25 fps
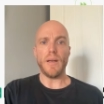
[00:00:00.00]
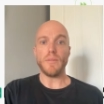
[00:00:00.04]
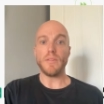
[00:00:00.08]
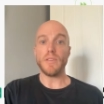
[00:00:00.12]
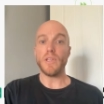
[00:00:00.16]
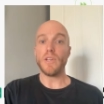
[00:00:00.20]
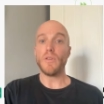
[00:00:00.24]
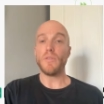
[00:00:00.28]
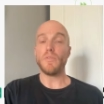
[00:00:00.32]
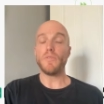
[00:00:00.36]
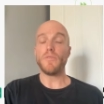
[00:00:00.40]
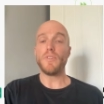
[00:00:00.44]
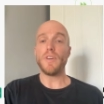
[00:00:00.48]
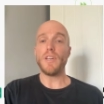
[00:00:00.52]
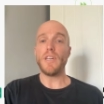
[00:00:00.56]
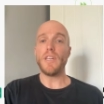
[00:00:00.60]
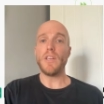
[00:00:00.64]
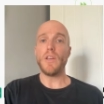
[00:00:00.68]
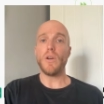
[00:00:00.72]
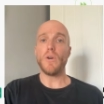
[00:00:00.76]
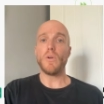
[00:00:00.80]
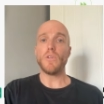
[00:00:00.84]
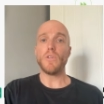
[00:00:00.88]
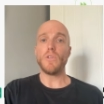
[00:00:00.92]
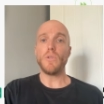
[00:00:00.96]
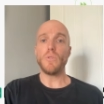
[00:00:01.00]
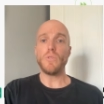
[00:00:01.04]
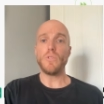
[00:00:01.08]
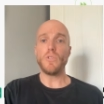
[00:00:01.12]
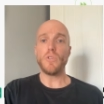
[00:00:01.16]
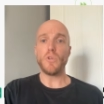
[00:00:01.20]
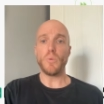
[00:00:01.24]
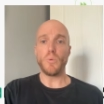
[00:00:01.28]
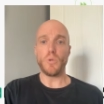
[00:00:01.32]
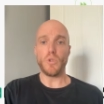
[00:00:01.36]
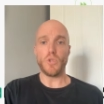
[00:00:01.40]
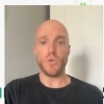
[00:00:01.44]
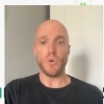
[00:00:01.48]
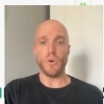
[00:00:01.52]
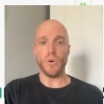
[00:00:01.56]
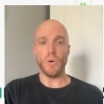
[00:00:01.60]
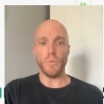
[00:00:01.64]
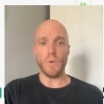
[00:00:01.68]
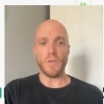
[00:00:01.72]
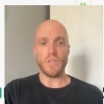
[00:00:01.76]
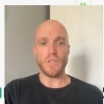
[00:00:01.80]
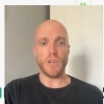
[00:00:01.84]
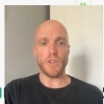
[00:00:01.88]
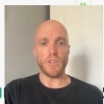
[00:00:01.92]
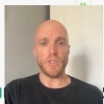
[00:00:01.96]
little video YouTube short,
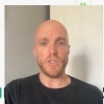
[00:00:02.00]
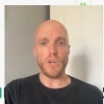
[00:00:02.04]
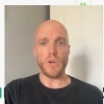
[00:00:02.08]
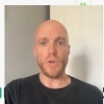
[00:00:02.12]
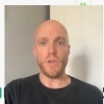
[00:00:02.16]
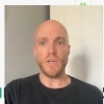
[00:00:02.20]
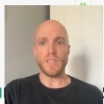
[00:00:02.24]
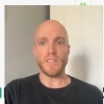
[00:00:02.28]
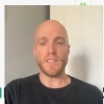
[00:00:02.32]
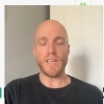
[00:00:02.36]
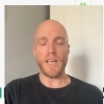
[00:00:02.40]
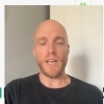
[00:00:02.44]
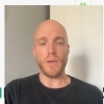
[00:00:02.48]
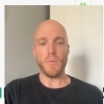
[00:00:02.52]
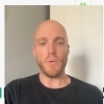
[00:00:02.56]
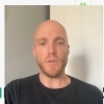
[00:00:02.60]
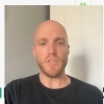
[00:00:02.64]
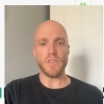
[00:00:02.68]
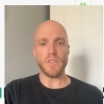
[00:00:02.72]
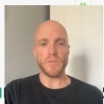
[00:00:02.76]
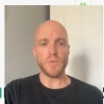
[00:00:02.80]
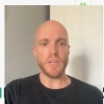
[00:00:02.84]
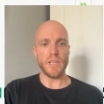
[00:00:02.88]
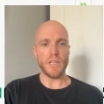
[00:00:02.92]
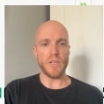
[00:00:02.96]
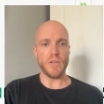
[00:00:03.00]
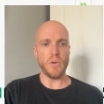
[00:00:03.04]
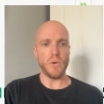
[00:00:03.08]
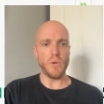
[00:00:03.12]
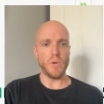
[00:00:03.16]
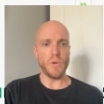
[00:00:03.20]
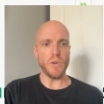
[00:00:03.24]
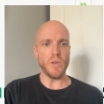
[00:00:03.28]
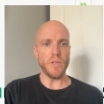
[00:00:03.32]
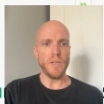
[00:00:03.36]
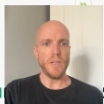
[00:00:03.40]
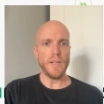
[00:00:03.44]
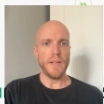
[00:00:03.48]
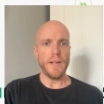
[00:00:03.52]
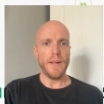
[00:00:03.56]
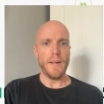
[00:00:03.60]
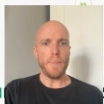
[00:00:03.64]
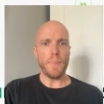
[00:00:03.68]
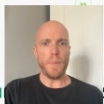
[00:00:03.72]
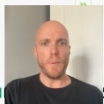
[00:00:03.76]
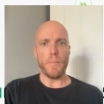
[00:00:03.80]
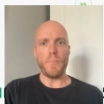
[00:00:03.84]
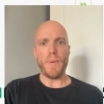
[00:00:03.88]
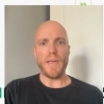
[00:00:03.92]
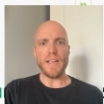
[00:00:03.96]
which I'll show you in a second, which is really cool.
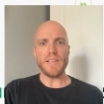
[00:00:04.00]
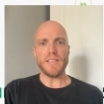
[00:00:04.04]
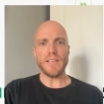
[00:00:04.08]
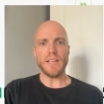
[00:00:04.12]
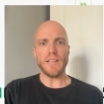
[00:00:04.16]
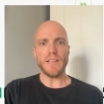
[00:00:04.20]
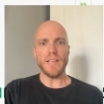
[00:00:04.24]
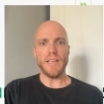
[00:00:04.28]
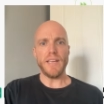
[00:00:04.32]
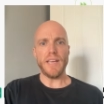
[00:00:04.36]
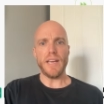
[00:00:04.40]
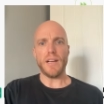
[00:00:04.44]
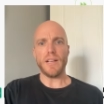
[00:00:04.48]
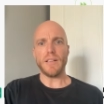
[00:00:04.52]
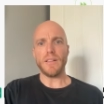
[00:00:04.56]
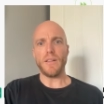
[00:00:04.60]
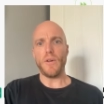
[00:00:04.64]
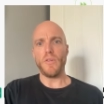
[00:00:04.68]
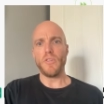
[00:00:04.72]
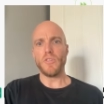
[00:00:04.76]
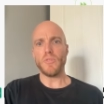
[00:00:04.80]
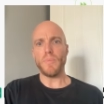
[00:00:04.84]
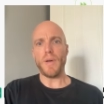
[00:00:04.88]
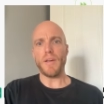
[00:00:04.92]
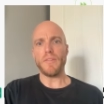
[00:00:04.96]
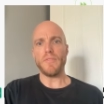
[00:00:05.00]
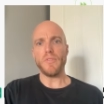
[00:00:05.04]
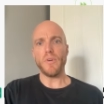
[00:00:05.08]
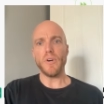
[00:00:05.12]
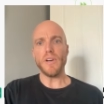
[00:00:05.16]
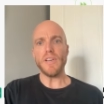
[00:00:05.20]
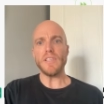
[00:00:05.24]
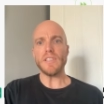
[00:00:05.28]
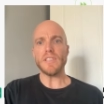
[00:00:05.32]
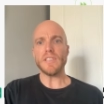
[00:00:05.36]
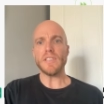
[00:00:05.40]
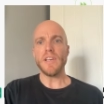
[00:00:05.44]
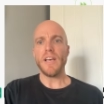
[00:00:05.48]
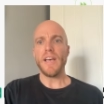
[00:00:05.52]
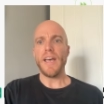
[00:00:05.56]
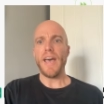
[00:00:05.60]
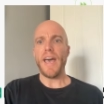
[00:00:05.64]
But basically it clones my voice